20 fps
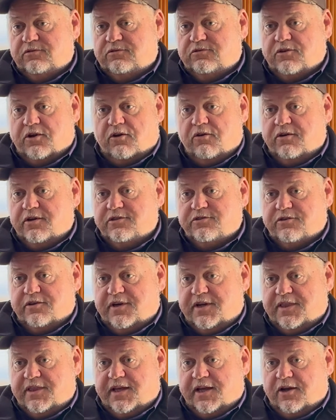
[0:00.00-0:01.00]
drawings or
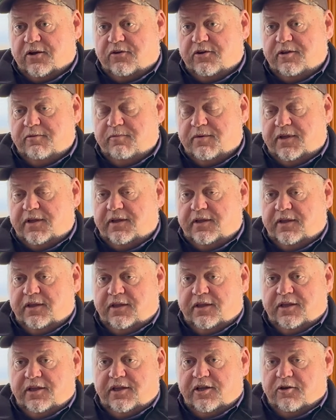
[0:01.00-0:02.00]
anything on it, but
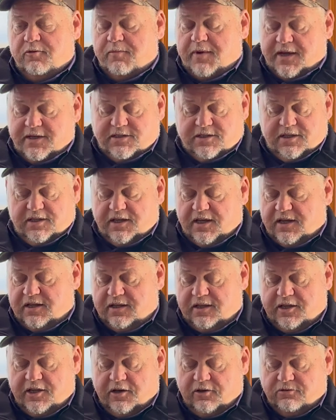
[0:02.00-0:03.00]

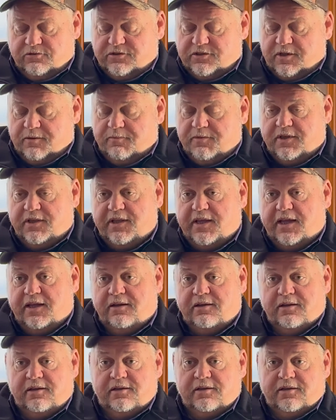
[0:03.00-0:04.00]
basically, something that
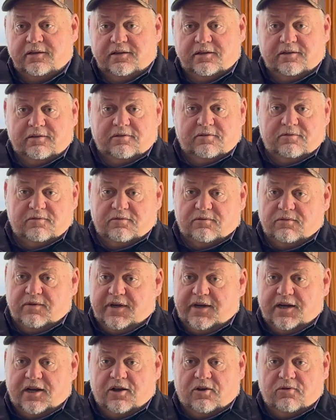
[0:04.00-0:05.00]

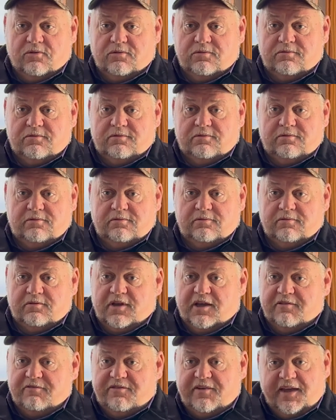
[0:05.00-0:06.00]
we can hold
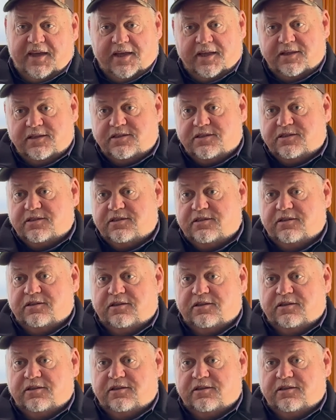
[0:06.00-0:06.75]
events.